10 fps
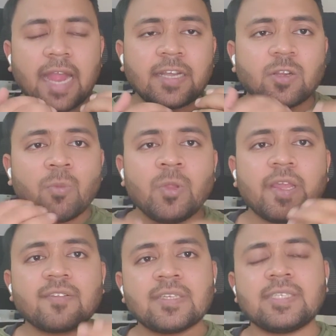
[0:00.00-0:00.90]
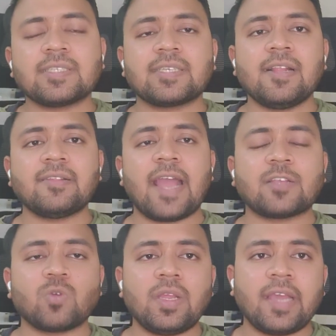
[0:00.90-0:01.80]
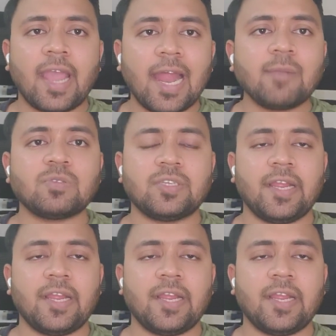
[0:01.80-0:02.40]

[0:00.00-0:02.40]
that communication skills actually helps